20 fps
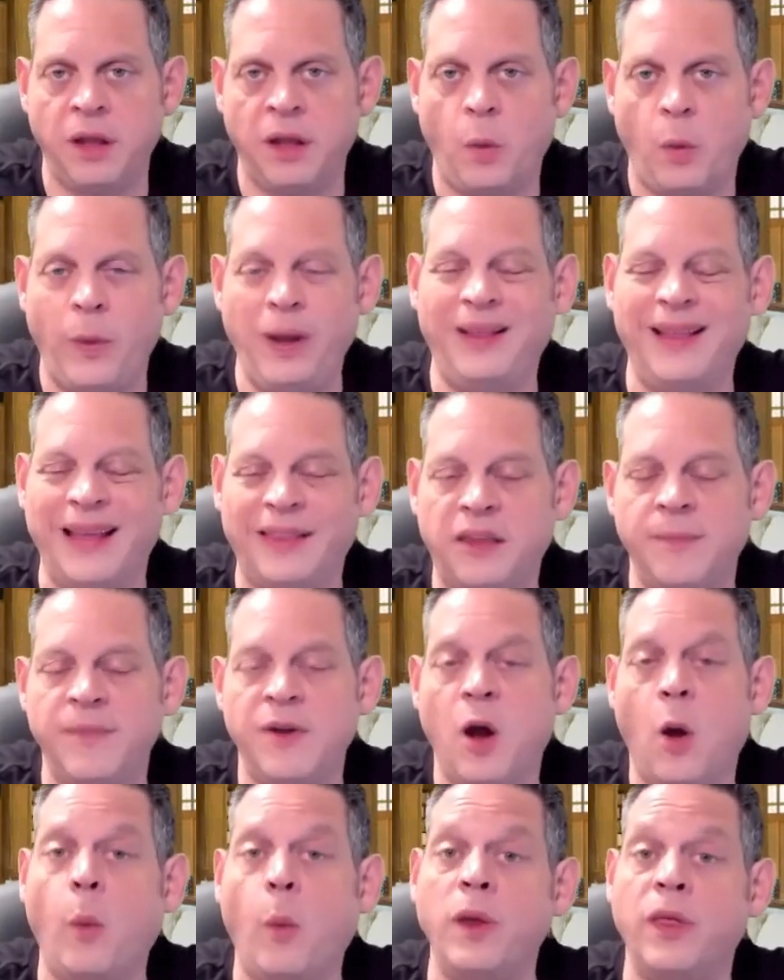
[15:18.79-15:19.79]
We let them
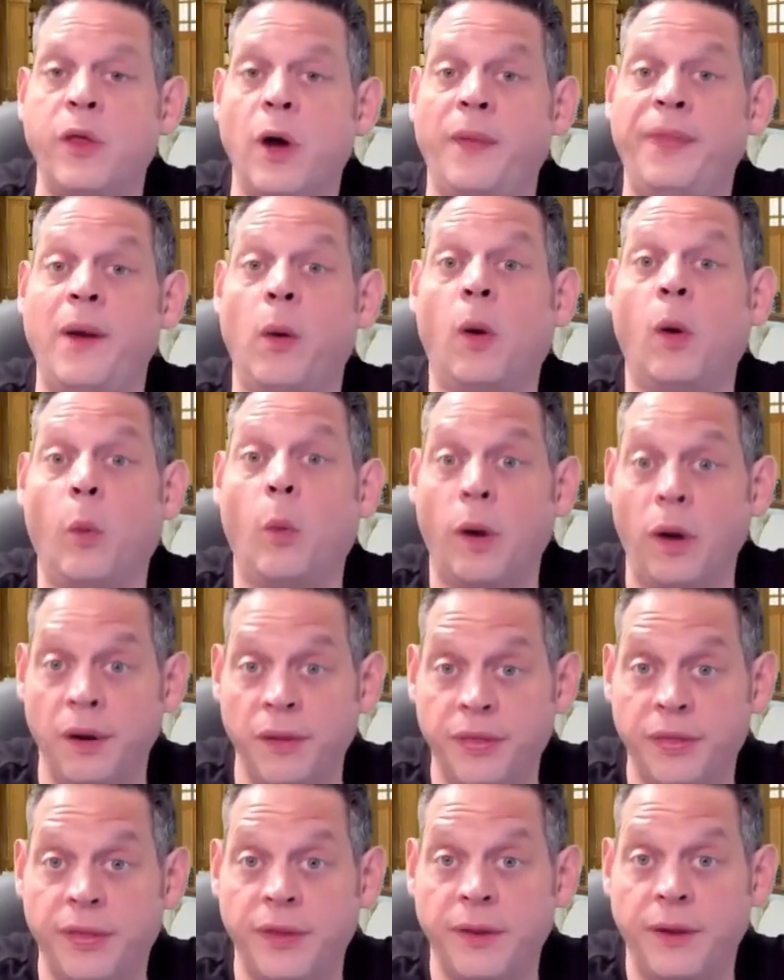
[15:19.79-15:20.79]
know what we thought they were
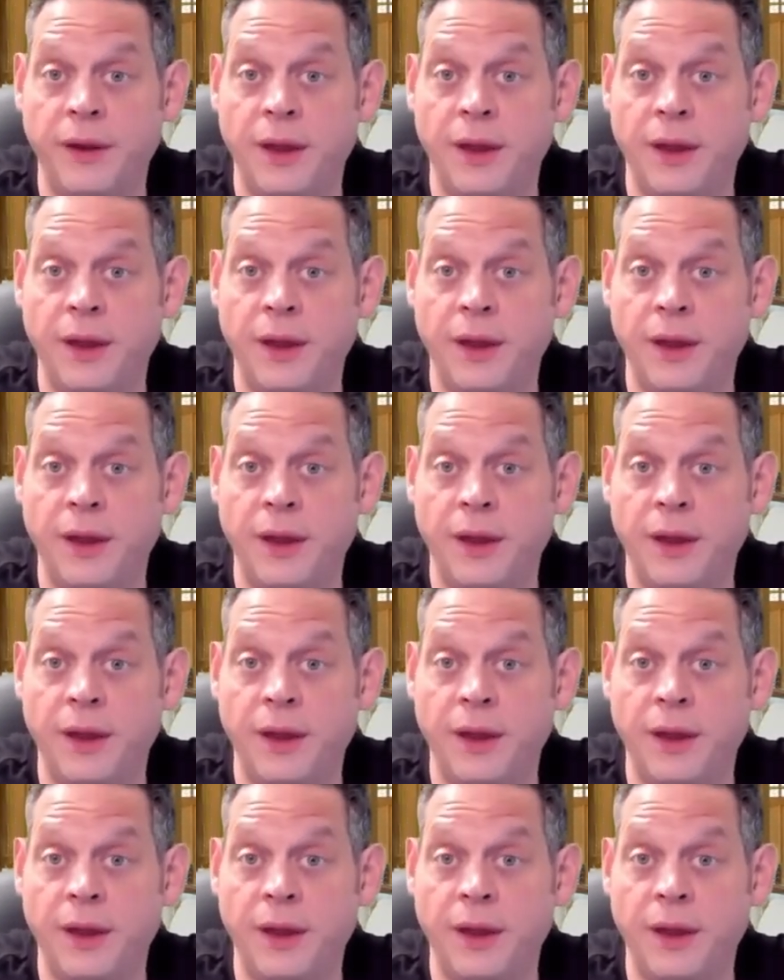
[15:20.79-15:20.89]
worth.